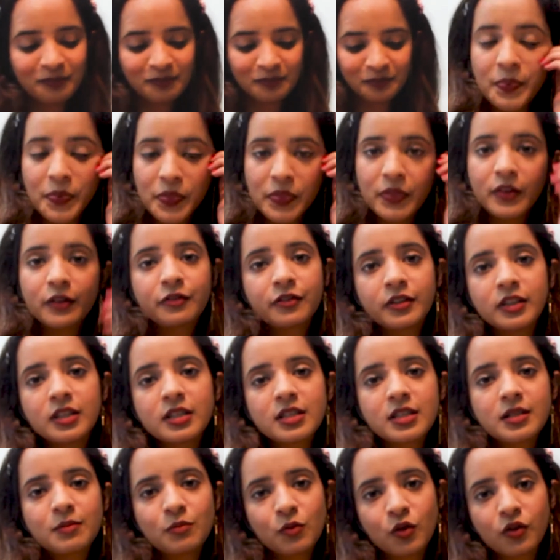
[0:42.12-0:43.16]
The
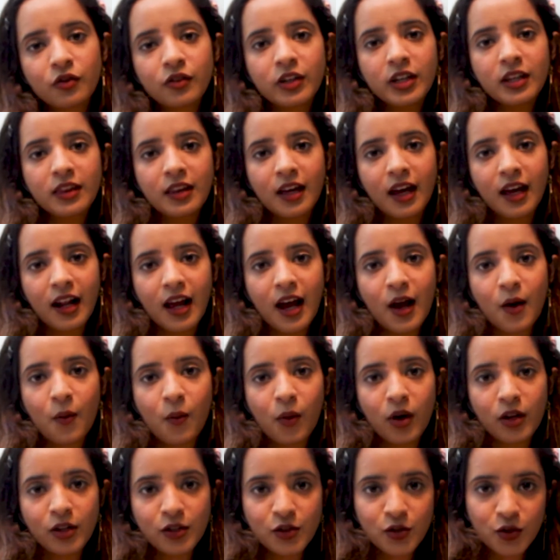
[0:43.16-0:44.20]
first movie that I
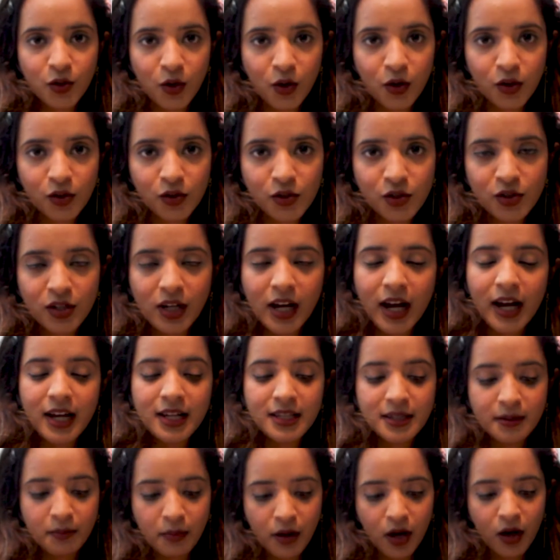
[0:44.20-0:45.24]
want to talk to you
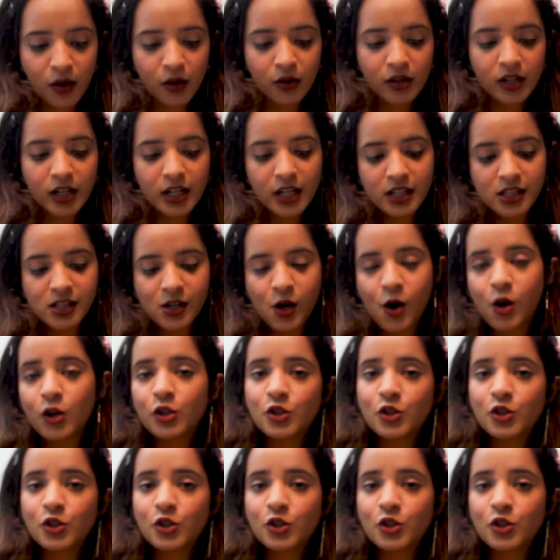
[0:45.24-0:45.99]
guys about is called